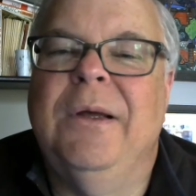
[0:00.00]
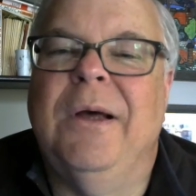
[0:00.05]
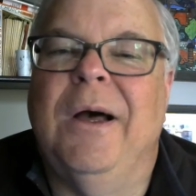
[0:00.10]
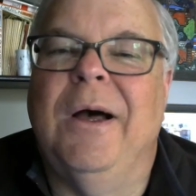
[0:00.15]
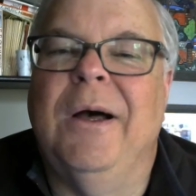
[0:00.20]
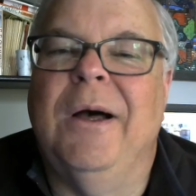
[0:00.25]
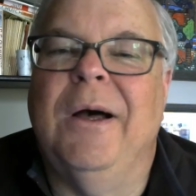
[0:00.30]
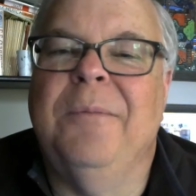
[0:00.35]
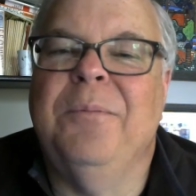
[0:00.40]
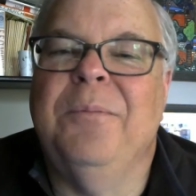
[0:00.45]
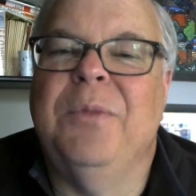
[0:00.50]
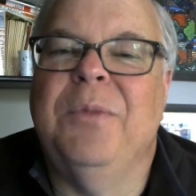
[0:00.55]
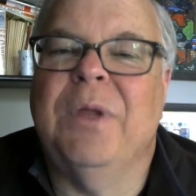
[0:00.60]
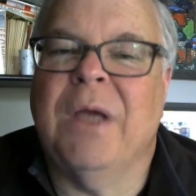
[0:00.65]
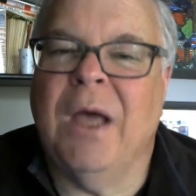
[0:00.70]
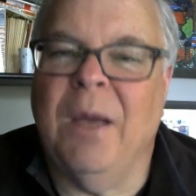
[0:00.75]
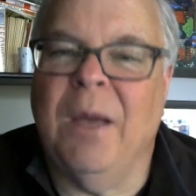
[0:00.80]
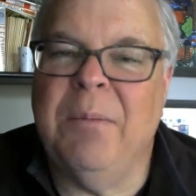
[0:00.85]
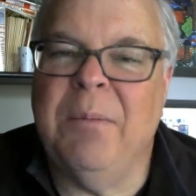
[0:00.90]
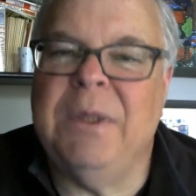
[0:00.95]
um, the
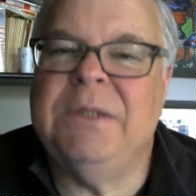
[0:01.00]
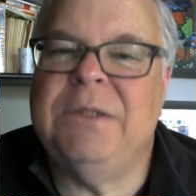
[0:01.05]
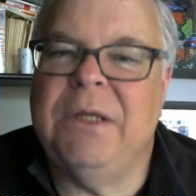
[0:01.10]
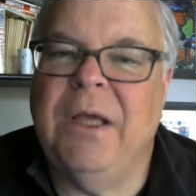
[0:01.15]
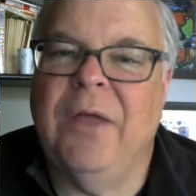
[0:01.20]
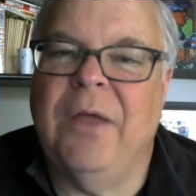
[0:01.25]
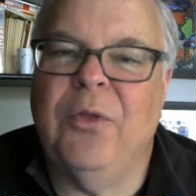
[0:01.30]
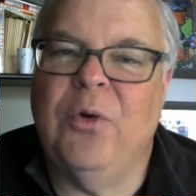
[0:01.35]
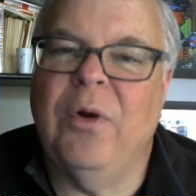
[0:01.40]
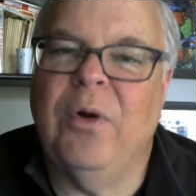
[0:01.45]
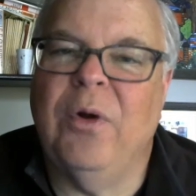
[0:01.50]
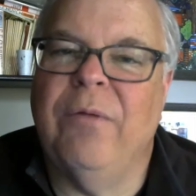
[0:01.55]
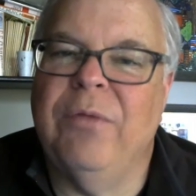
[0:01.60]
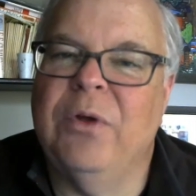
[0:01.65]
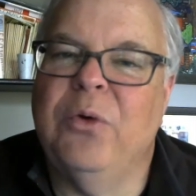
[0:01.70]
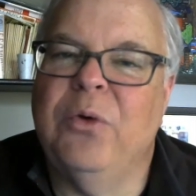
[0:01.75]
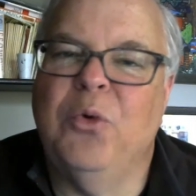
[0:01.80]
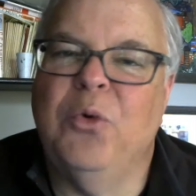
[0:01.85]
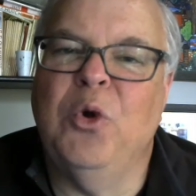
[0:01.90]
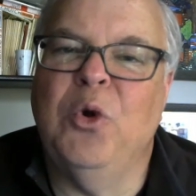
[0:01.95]
coming together of the
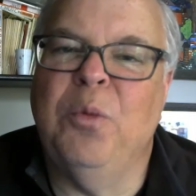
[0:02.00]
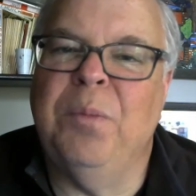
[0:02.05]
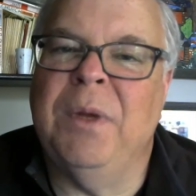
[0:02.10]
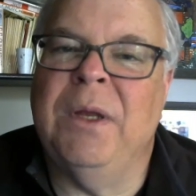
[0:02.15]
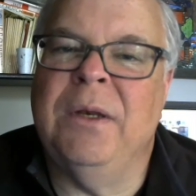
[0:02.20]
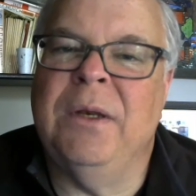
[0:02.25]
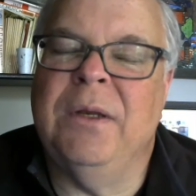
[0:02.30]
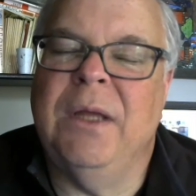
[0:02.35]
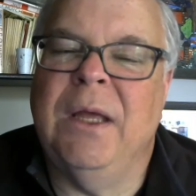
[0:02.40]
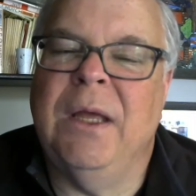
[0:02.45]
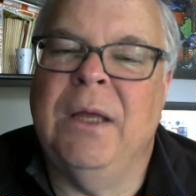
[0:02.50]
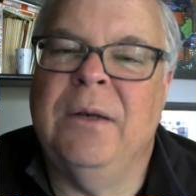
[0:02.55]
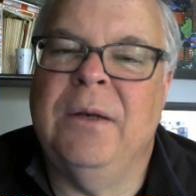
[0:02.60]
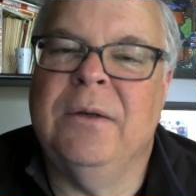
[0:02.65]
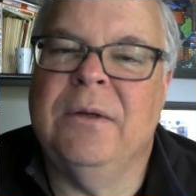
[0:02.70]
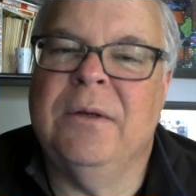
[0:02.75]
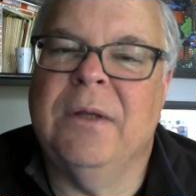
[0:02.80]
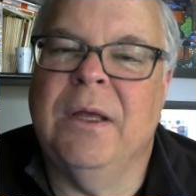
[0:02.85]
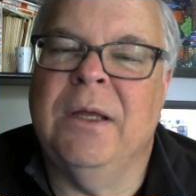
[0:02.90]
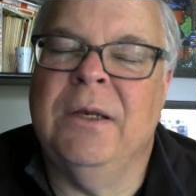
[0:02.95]
group and,
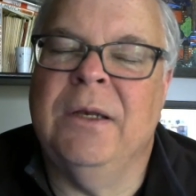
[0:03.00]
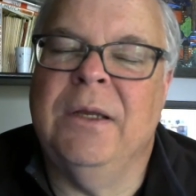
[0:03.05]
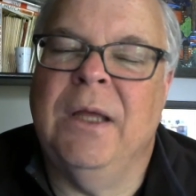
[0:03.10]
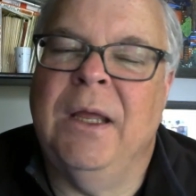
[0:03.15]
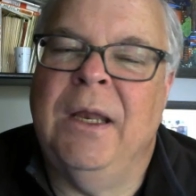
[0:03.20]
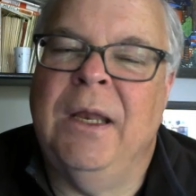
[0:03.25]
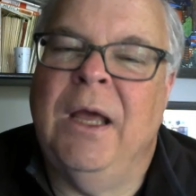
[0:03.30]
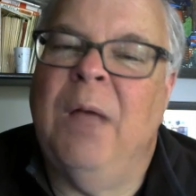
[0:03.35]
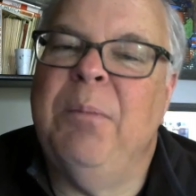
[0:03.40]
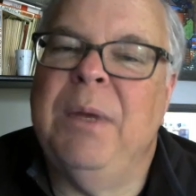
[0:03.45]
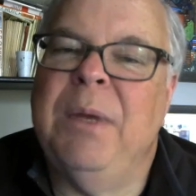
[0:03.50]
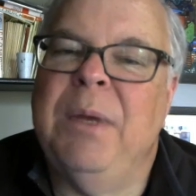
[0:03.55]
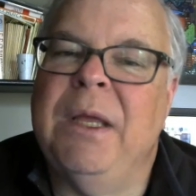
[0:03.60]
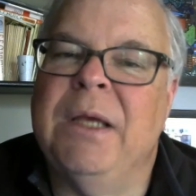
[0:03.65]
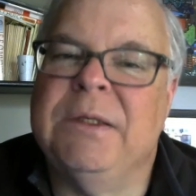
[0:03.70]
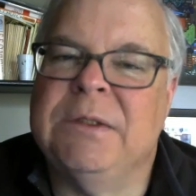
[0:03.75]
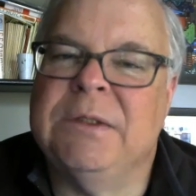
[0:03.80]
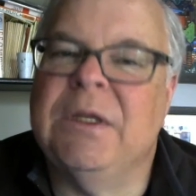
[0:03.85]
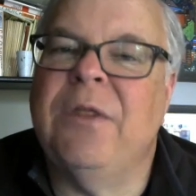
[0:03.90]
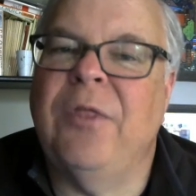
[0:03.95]
and, and, and helping
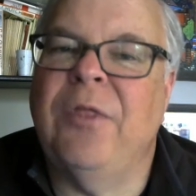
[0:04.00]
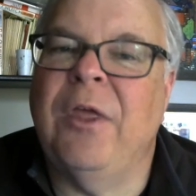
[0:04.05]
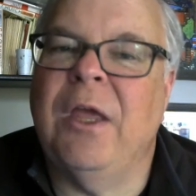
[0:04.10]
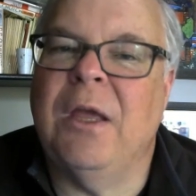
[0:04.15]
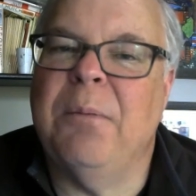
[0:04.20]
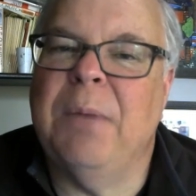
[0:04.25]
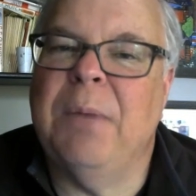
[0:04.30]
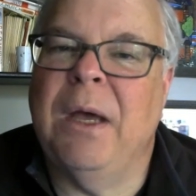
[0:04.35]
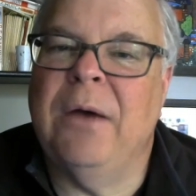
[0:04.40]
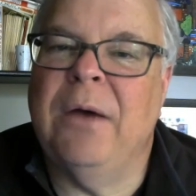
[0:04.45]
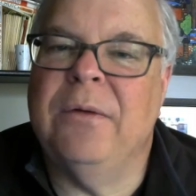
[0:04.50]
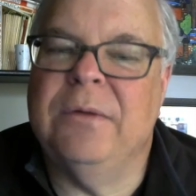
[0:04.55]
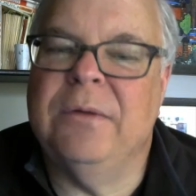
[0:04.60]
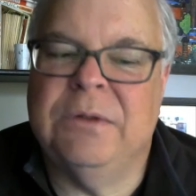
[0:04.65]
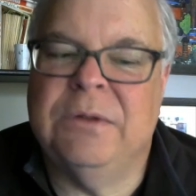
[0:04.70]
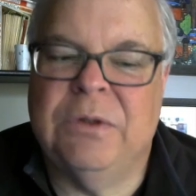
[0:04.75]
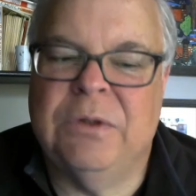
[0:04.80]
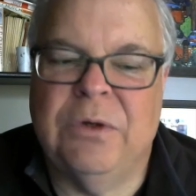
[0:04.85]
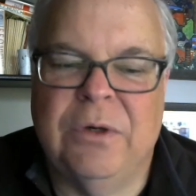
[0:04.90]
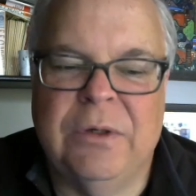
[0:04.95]
us to think about
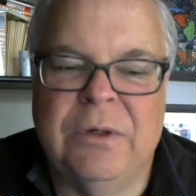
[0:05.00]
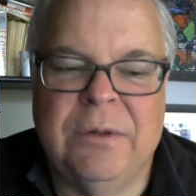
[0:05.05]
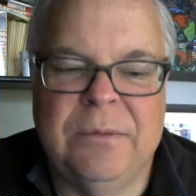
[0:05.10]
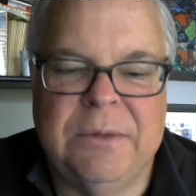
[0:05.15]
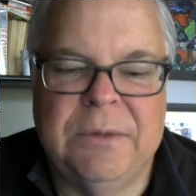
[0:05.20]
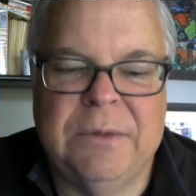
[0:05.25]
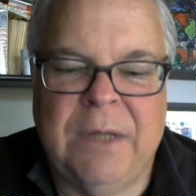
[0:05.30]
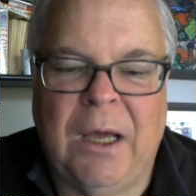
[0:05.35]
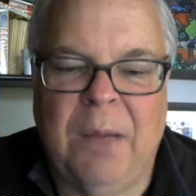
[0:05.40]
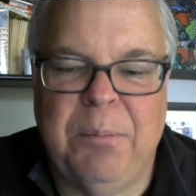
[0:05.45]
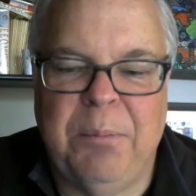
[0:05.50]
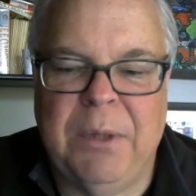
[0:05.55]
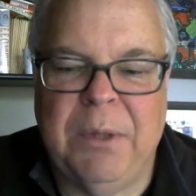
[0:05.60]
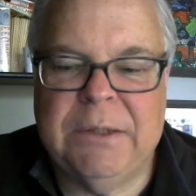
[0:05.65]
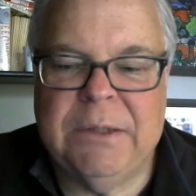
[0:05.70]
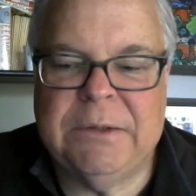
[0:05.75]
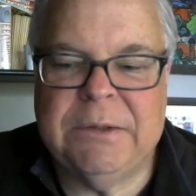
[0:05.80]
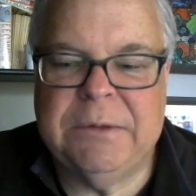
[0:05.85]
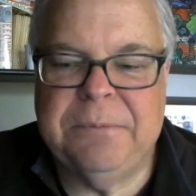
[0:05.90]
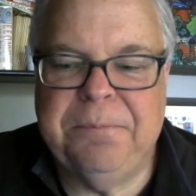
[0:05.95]
certain
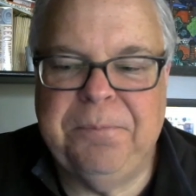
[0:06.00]
topics.